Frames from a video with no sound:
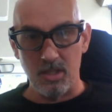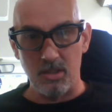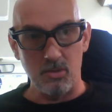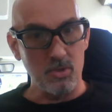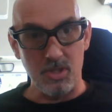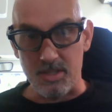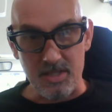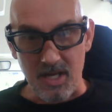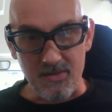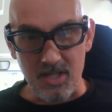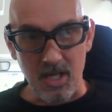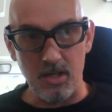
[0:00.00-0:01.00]
who doesn't
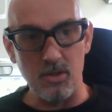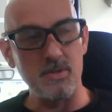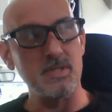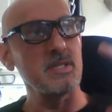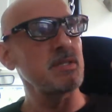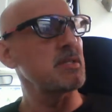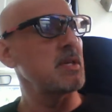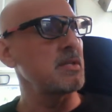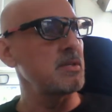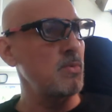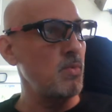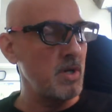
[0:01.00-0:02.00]
have a diagnosis,
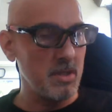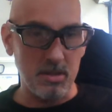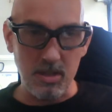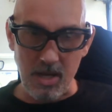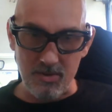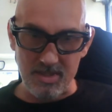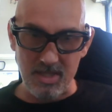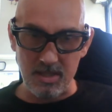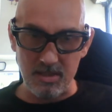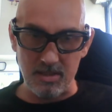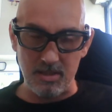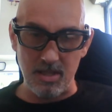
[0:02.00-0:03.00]
and the one
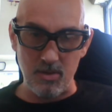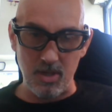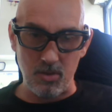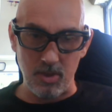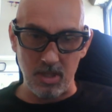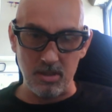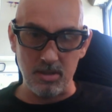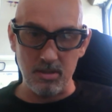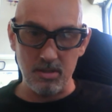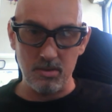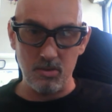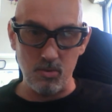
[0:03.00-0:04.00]
outside the Dairy
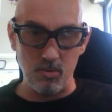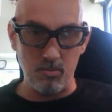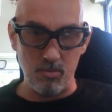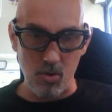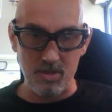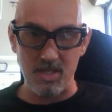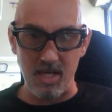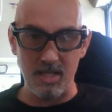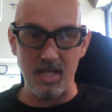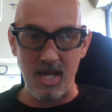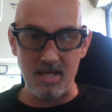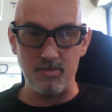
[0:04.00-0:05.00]
Queen, who most
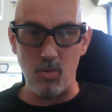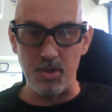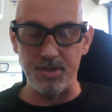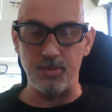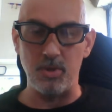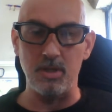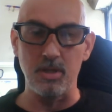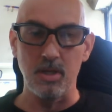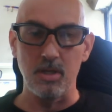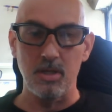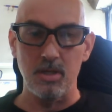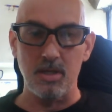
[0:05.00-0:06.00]
likely has multiple,
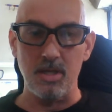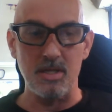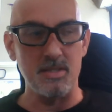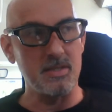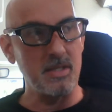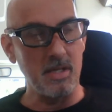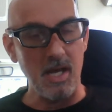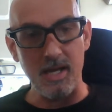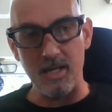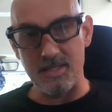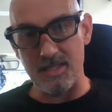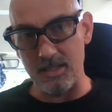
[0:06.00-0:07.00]
is the
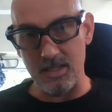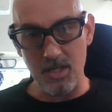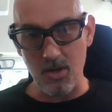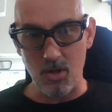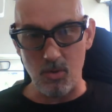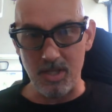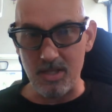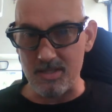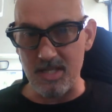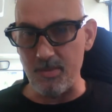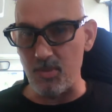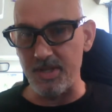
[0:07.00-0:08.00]
guy outside the Dairy Queen
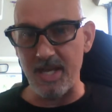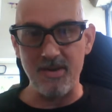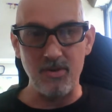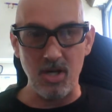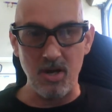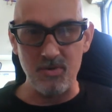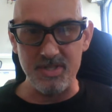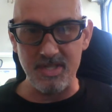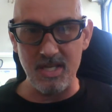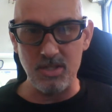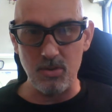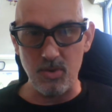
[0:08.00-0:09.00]
is able to have a
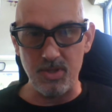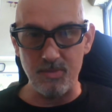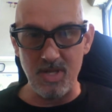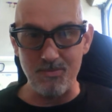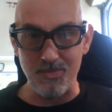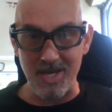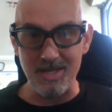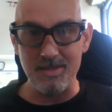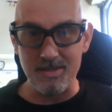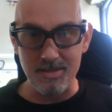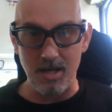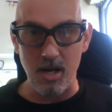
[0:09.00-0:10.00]
conversation with me
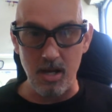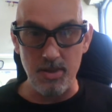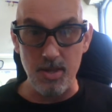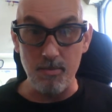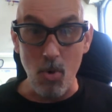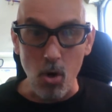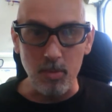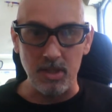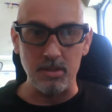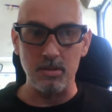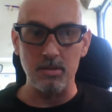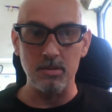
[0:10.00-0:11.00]
based on the
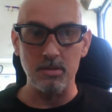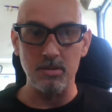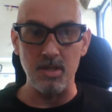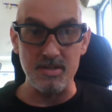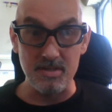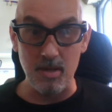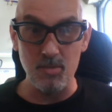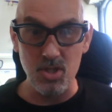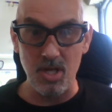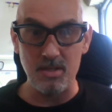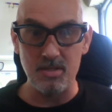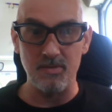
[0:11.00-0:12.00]
moment, the
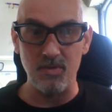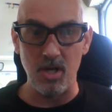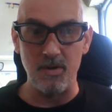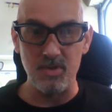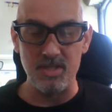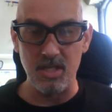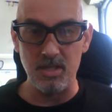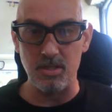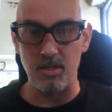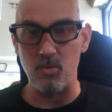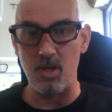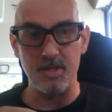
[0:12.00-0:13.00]
subjects of
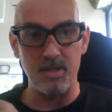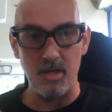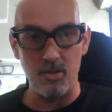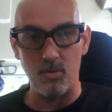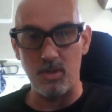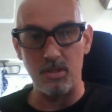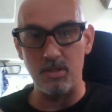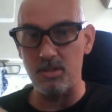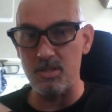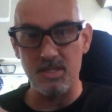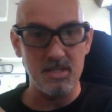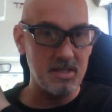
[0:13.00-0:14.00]
conversation, while the other one
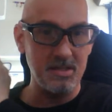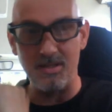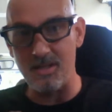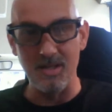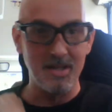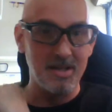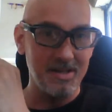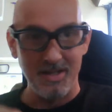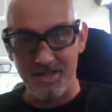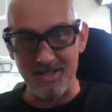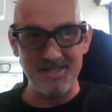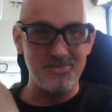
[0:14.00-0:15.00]
is still,
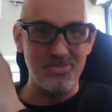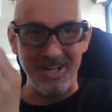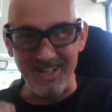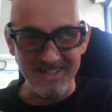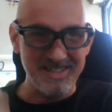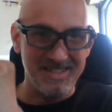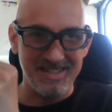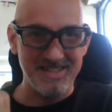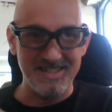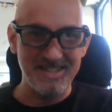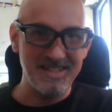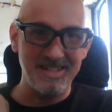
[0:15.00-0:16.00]
his brain is,
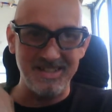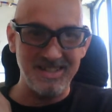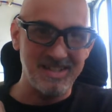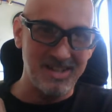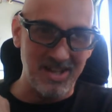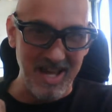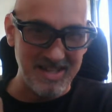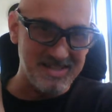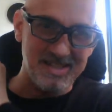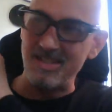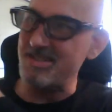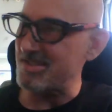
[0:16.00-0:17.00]
it's still an
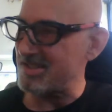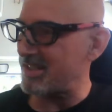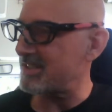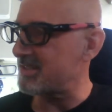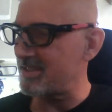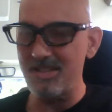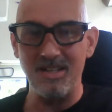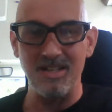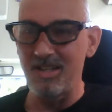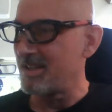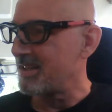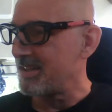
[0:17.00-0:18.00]
elastic stuck to the
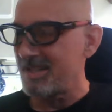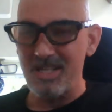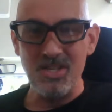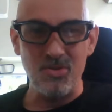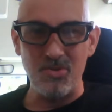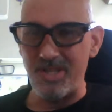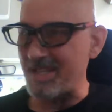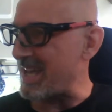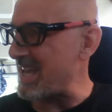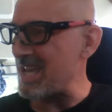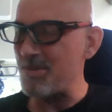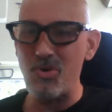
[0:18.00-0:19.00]
either the
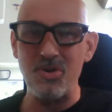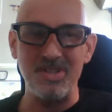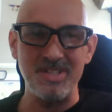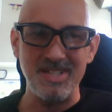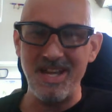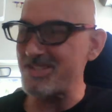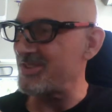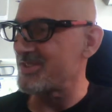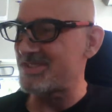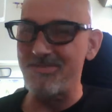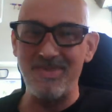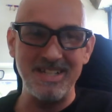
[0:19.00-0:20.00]
game or the text. Oh,
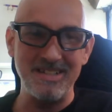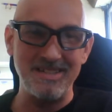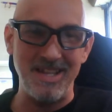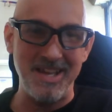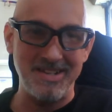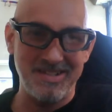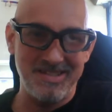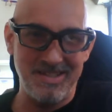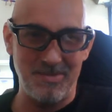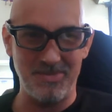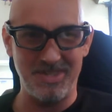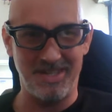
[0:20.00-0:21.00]
somebody liked
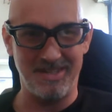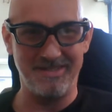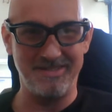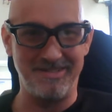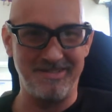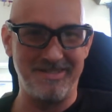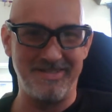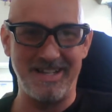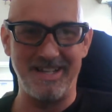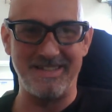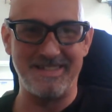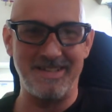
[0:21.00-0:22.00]
something. Oh my
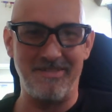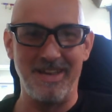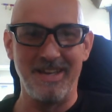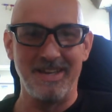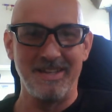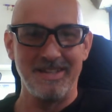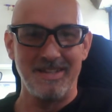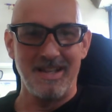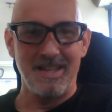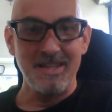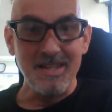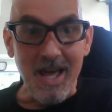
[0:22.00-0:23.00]
God,
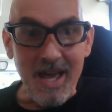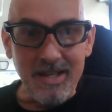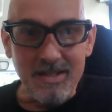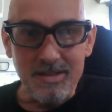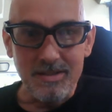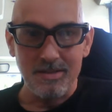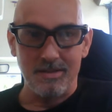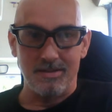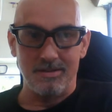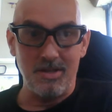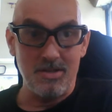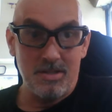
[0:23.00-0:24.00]
liked.
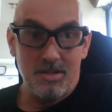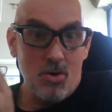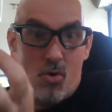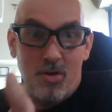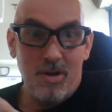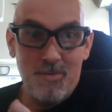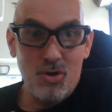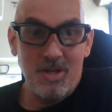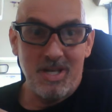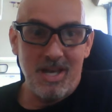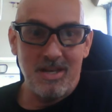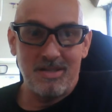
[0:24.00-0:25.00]
There's no
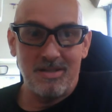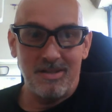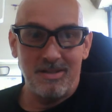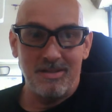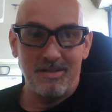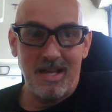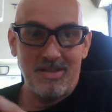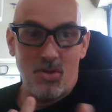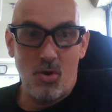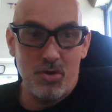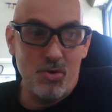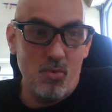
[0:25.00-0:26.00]
communication. That's
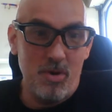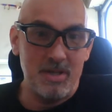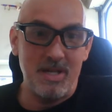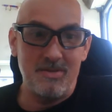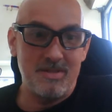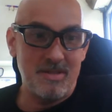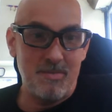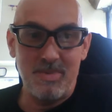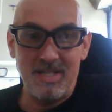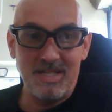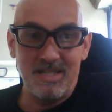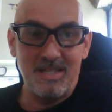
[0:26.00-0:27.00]
all you want now.
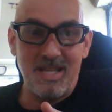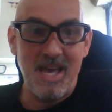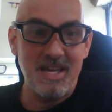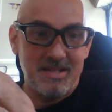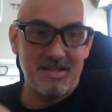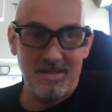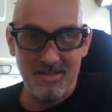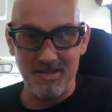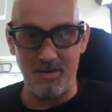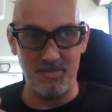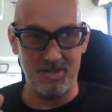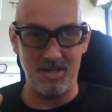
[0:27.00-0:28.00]
Somebody liked
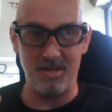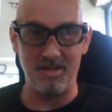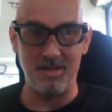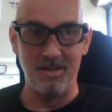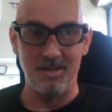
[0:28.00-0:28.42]
something,